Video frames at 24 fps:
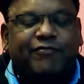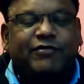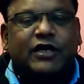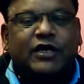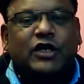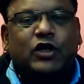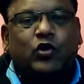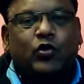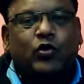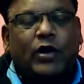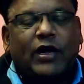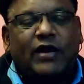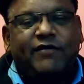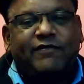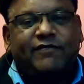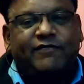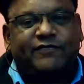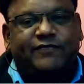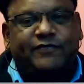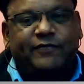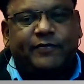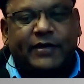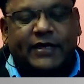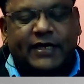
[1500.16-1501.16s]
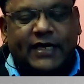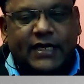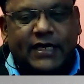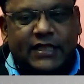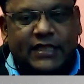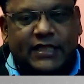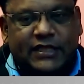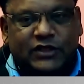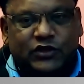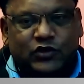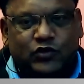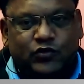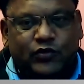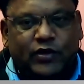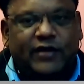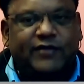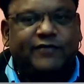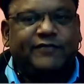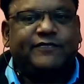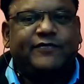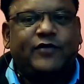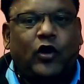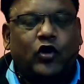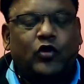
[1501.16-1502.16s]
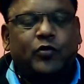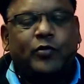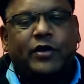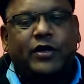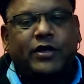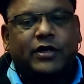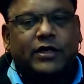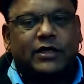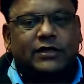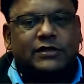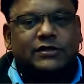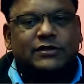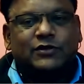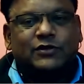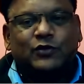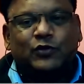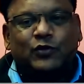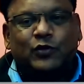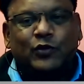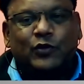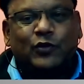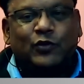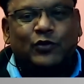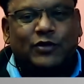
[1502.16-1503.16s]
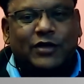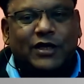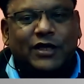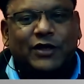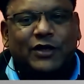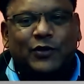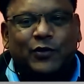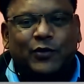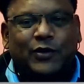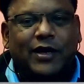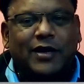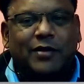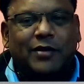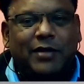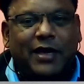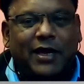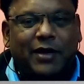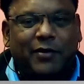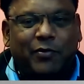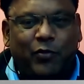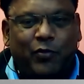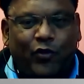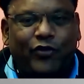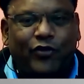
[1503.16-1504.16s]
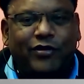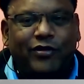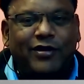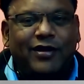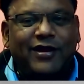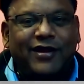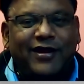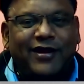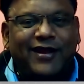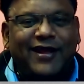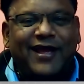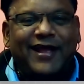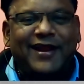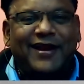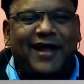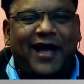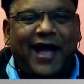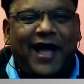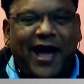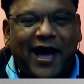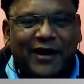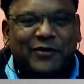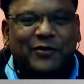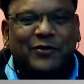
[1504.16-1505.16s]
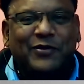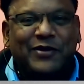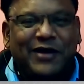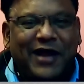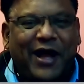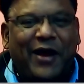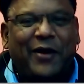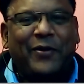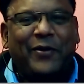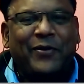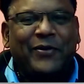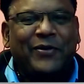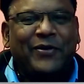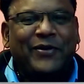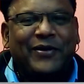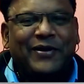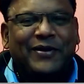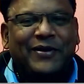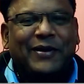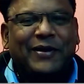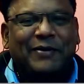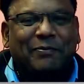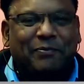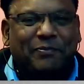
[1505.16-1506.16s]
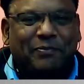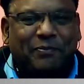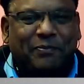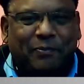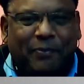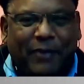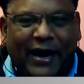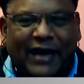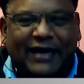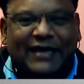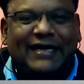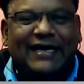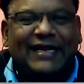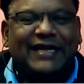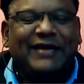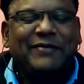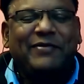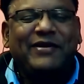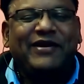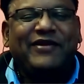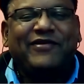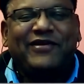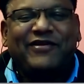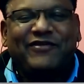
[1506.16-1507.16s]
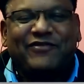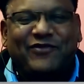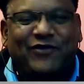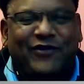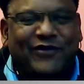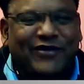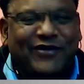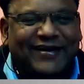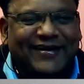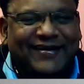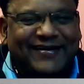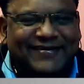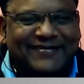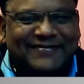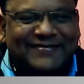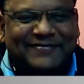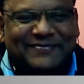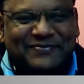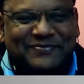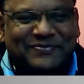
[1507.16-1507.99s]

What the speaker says: After making these 12 documentaries, do you think you can make more? And are you now partly a military historian?